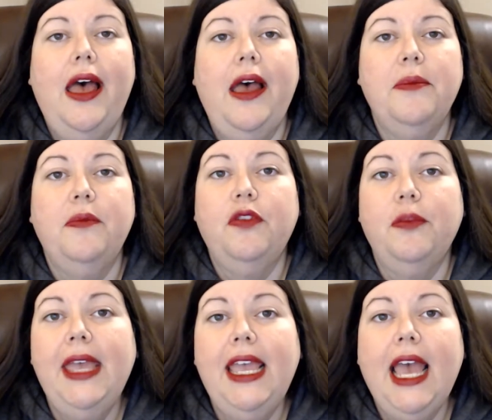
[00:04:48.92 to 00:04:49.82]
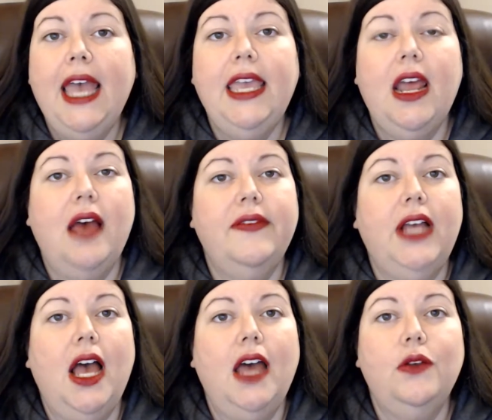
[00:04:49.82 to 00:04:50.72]
For me, I get
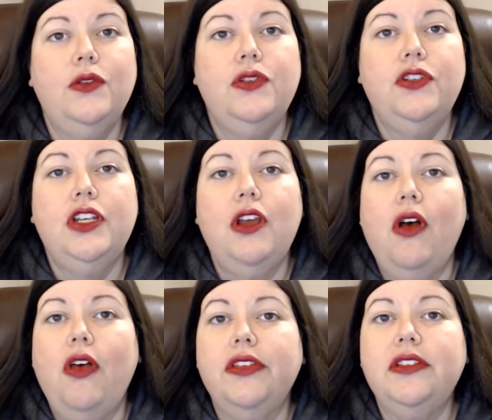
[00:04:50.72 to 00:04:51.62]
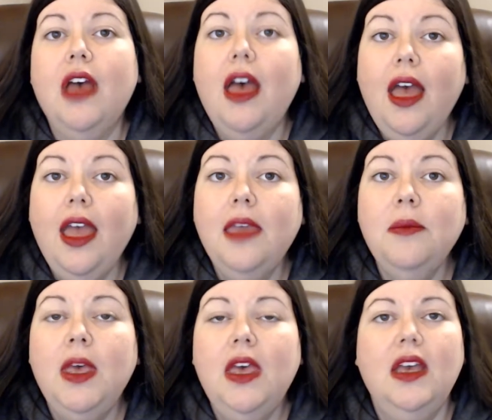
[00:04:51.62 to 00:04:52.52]
avocado sushi all the time
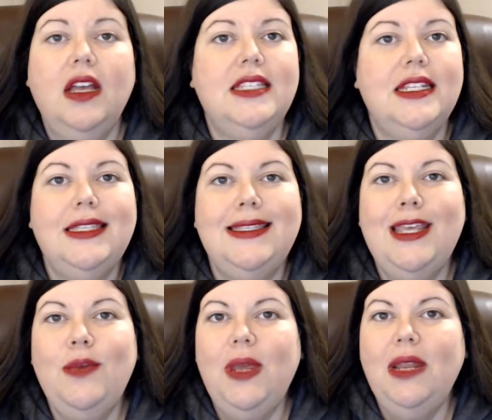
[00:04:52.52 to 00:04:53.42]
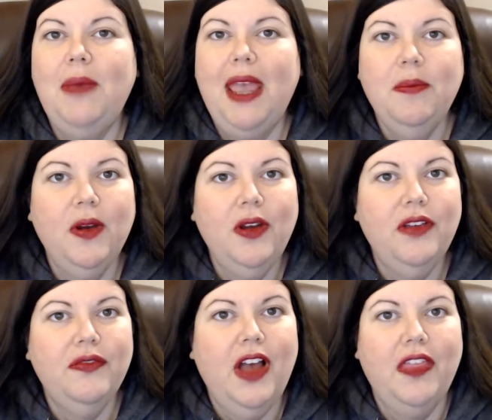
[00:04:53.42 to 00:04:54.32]
because it's seaweed paper.
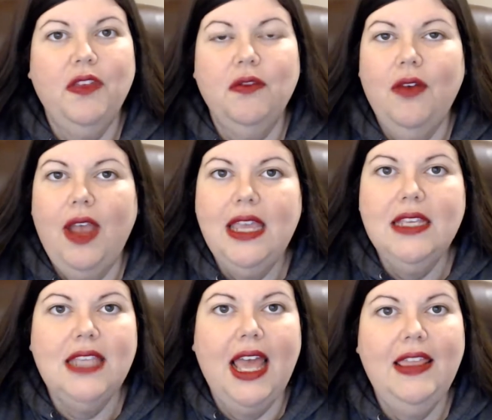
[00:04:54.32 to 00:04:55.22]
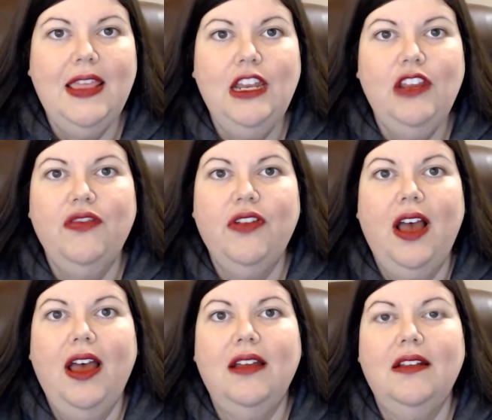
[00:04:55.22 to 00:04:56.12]
You've got the rice and then you've
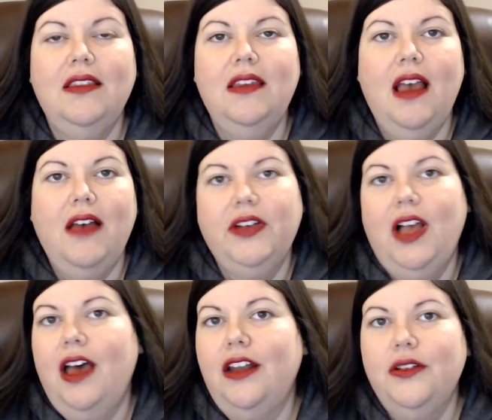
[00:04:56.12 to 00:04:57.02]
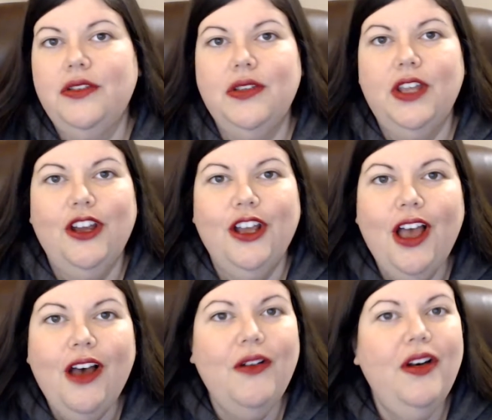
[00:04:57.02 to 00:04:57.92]
got the avocado. So there you
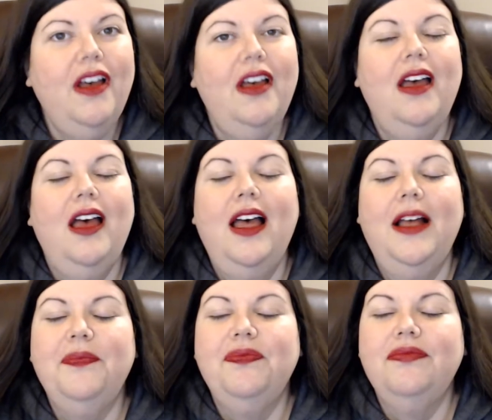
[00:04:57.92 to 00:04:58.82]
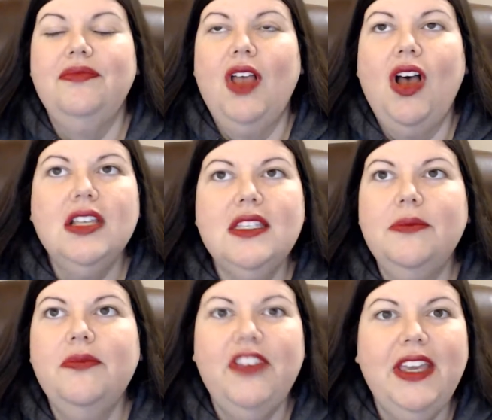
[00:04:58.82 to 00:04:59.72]
go.
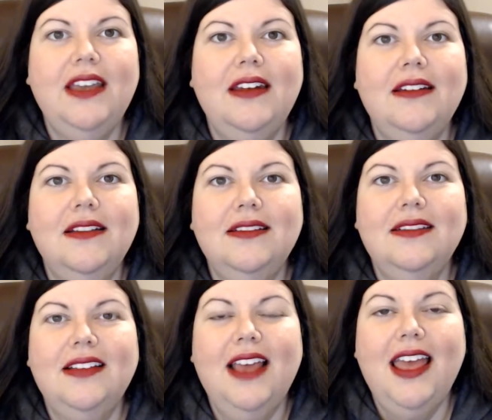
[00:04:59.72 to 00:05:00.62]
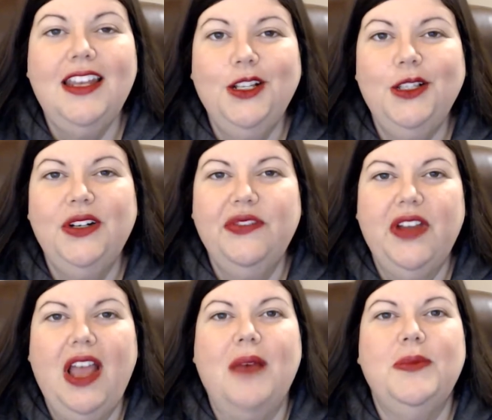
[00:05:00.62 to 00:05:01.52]
Awesome vegan and gluten-free
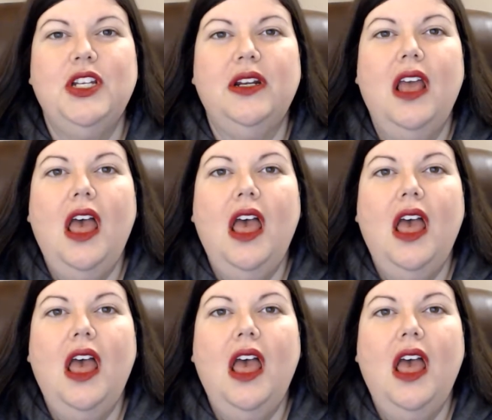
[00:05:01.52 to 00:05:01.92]
option.